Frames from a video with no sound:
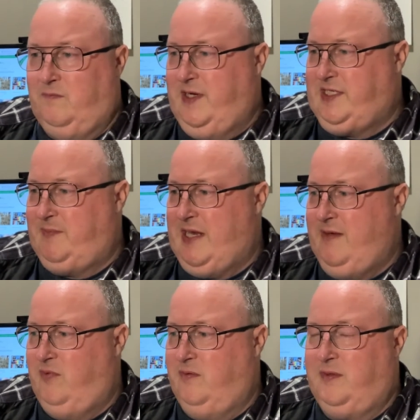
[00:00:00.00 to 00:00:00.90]
recipe
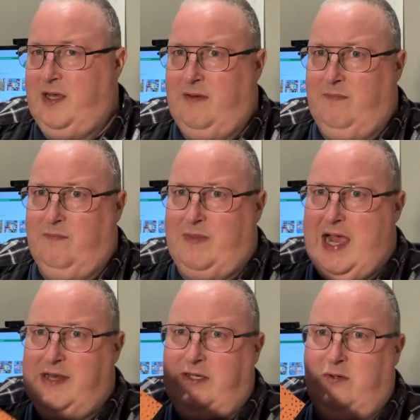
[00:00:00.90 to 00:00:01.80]
book come
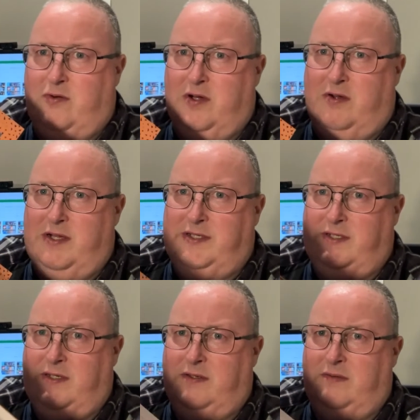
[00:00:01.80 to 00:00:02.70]
party
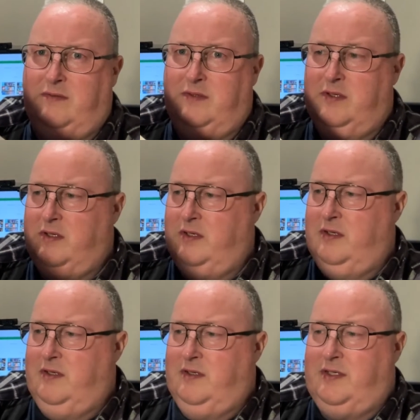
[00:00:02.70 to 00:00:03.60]
organising,
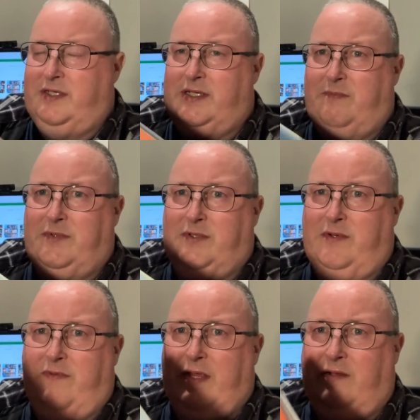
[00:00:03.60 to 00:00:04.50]
some
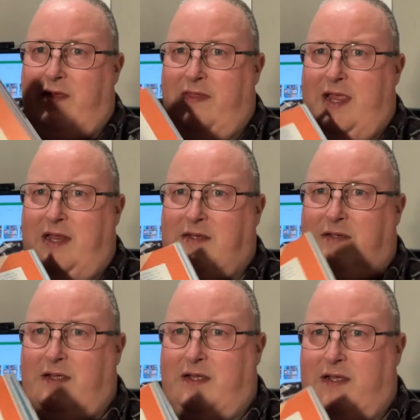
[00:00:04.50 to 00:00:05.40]
sort of thing like that.
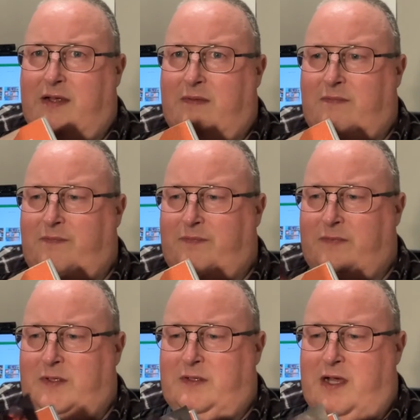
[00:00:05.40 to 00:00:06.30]

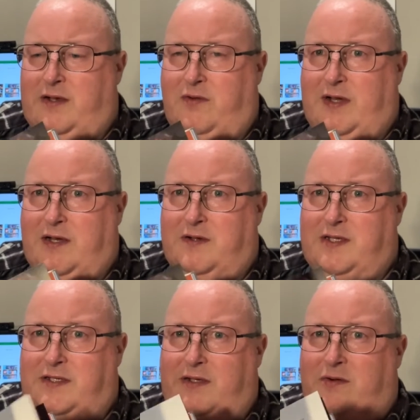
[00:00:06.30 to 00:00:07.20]
I don't
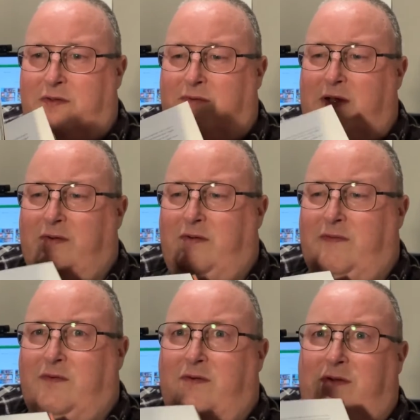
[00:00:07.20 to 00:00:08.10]
recognise the author at all,
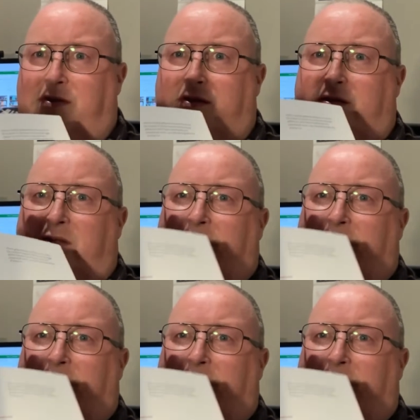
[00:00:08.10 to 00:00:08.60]
of course, so